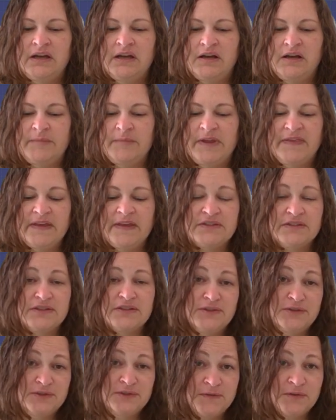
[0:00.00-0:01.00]
And that's
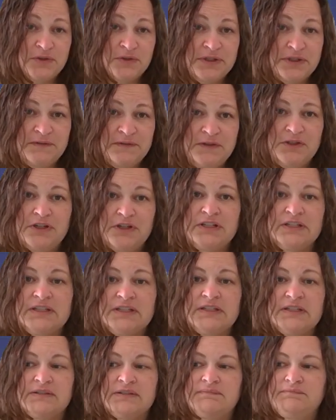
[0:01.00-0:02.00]
useful if you're in
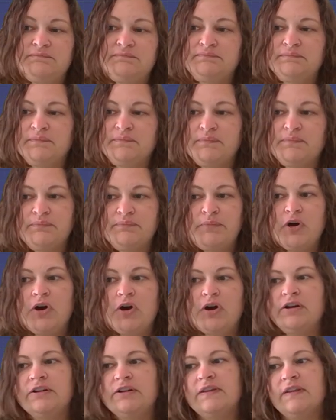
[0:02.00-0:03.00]
a
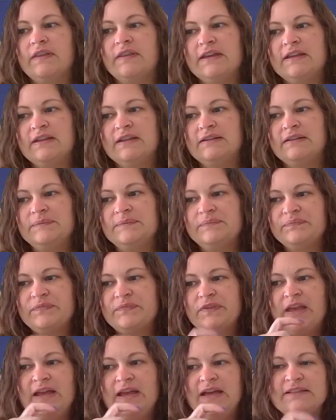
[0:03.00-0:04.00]
part that
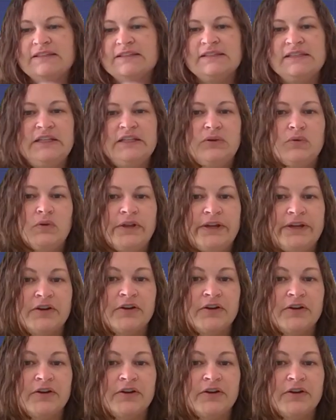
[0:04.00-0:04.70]
has equal